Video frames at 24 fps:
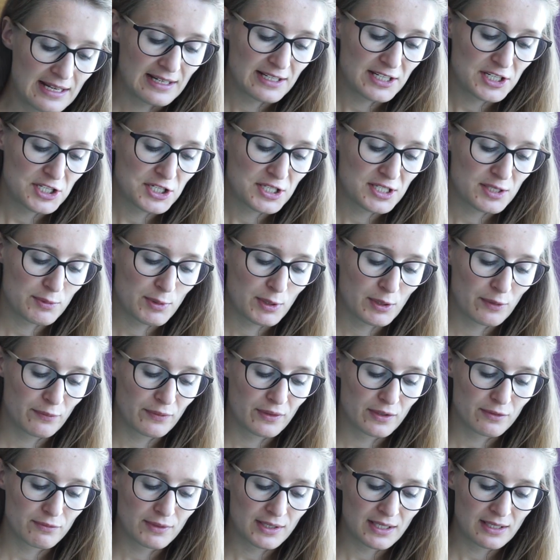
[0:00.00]
English is
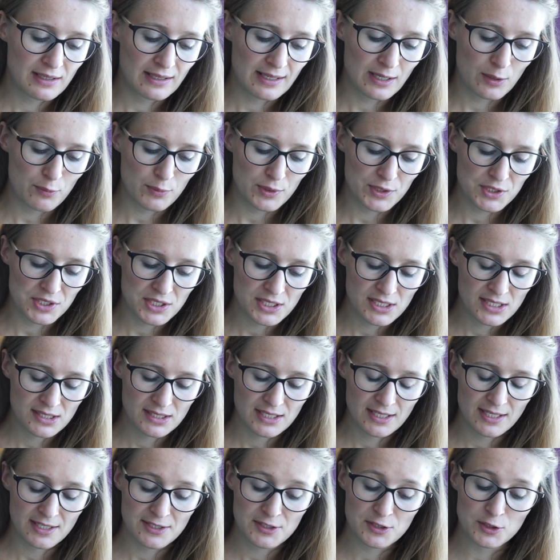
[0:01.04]
one of the rare
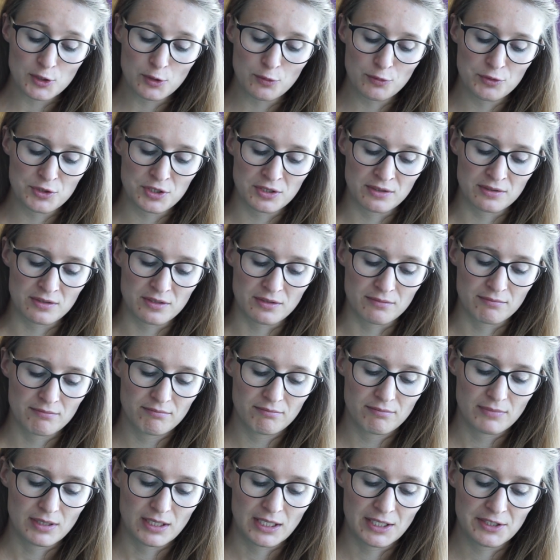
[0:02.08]
languages that has no
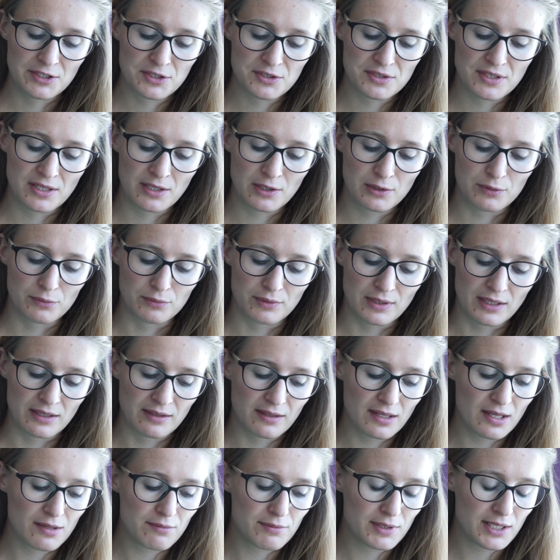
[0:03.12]
gender. Others include
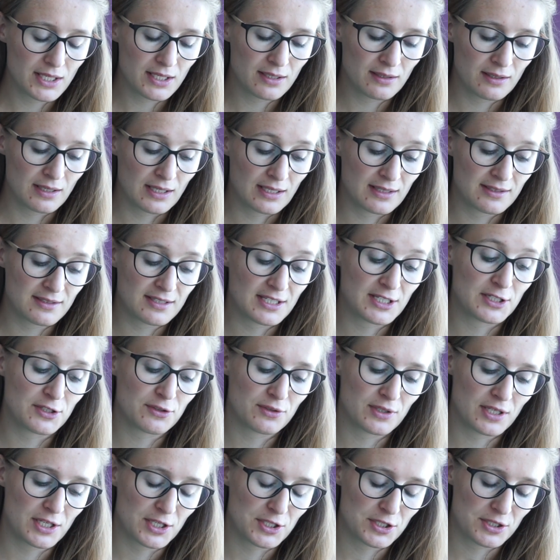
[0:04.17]
Hungarian and
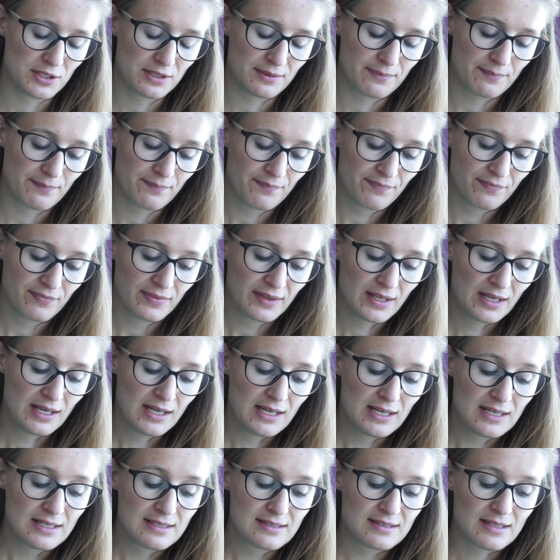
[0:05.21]
Indonesian.
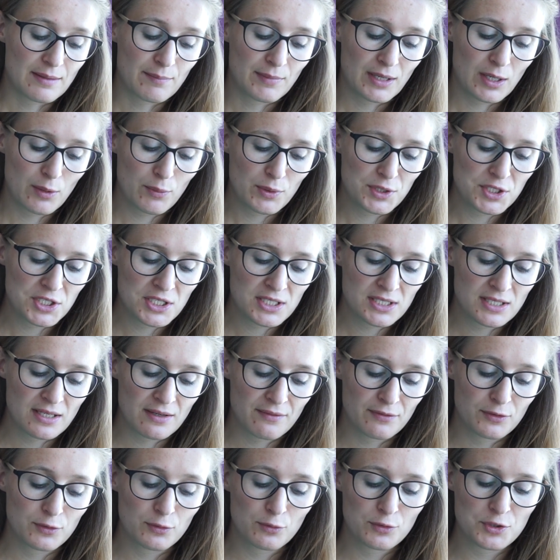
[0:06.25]
Some
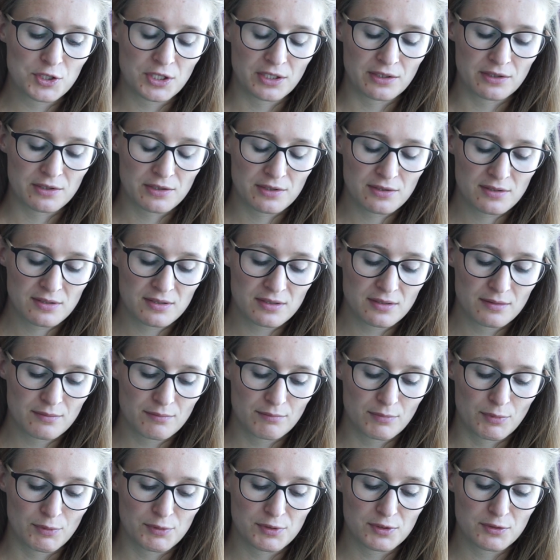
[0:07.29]
languages have two genders,
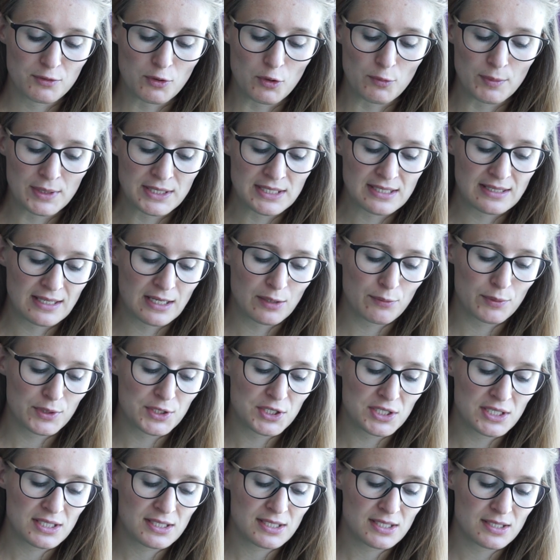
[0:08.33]
most Romance
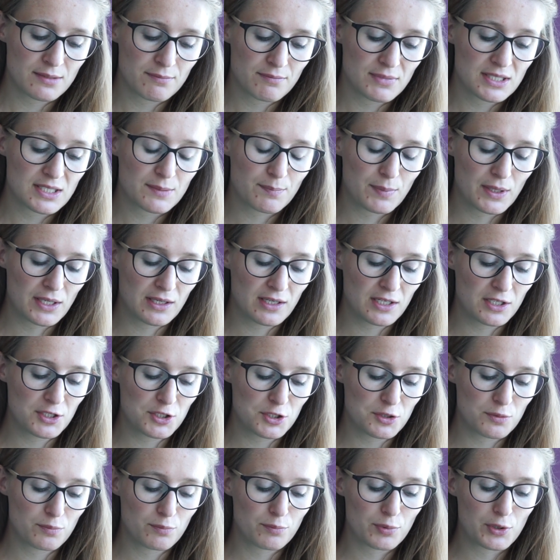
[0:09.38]
languages,
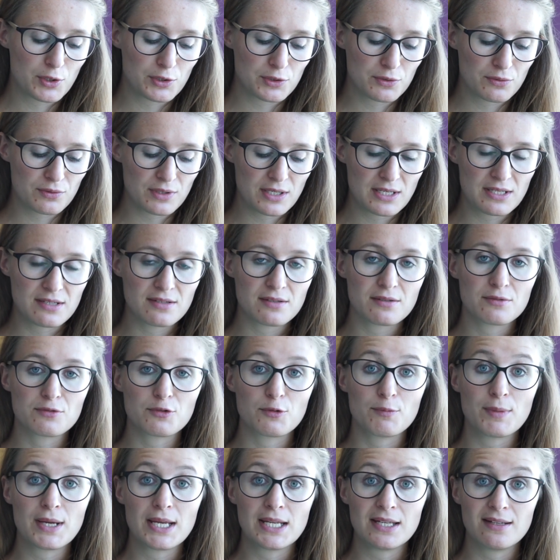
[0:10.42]
Spanish,
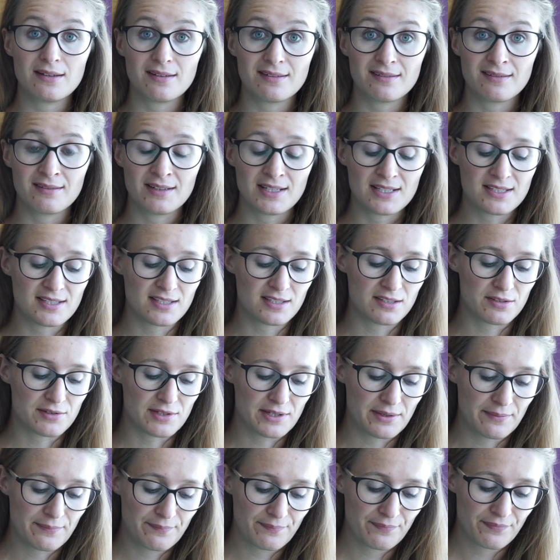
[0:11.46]
Portuguese, Romanian,
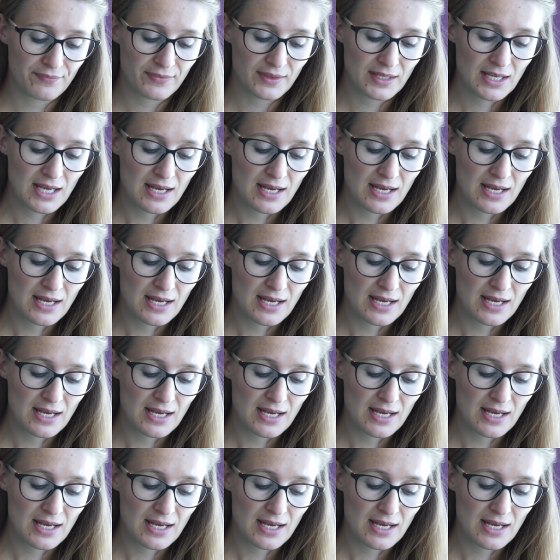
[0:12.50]
etc.